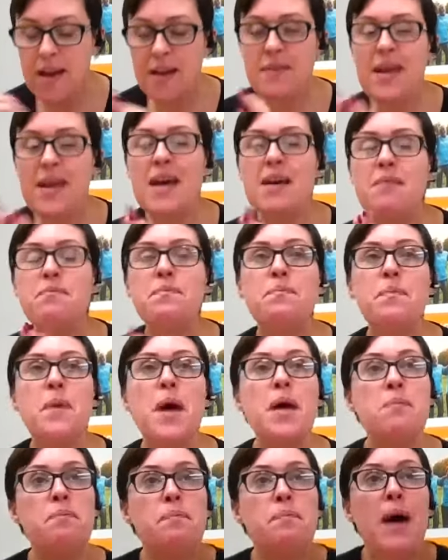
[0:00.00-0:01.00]
and that
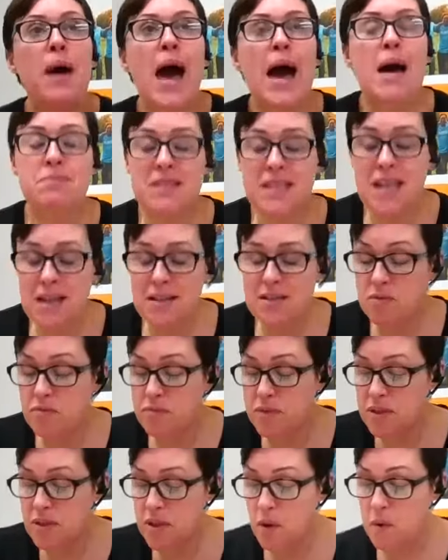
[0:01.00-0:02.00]
perhaps that's a
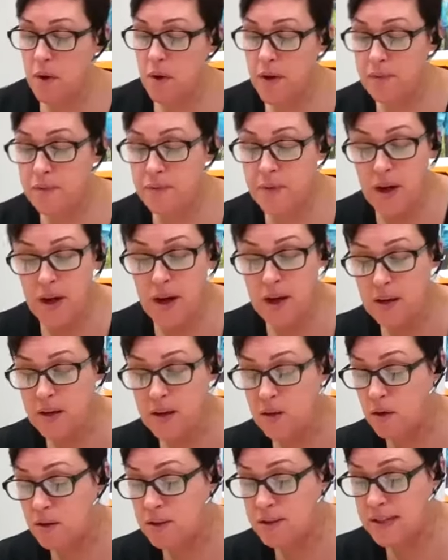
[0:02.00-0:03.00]
result of
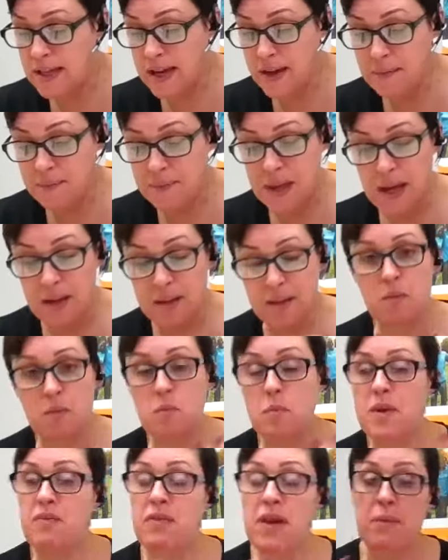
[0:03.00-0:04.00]
lockdown, and that
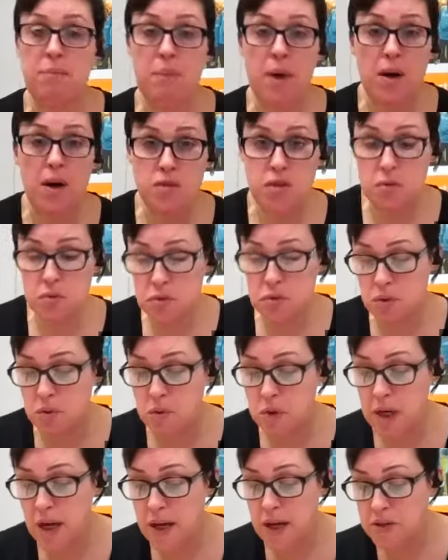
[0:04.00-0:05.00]
we've had partial
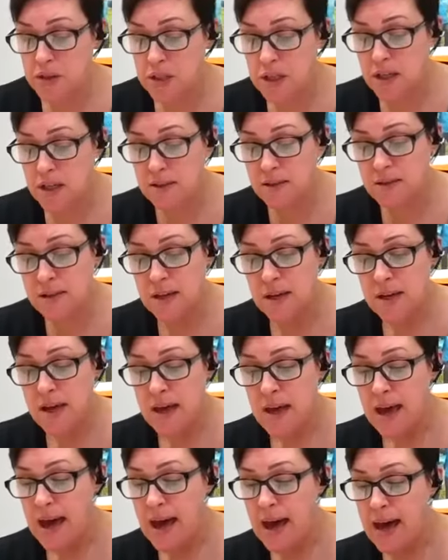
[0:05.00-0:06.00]
school closures
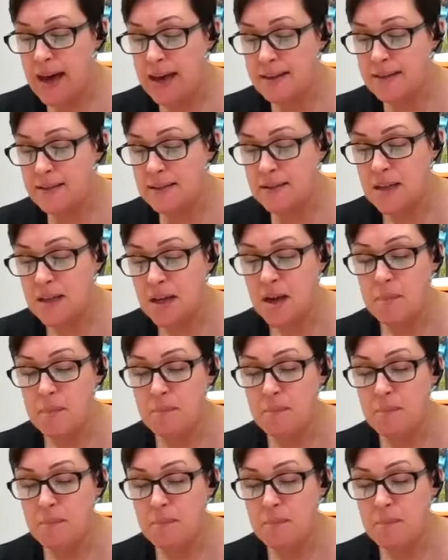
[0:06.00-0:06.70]
and